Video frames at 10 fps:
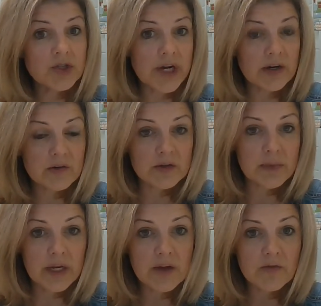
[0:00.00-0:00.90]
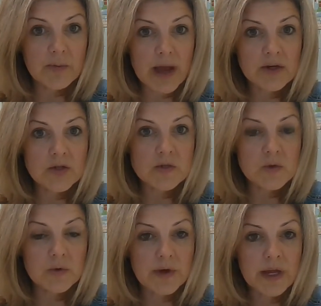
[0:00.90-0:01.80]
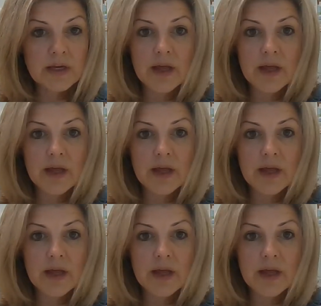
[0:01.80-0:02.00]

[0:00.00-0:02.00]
general meeting for Back to School Night.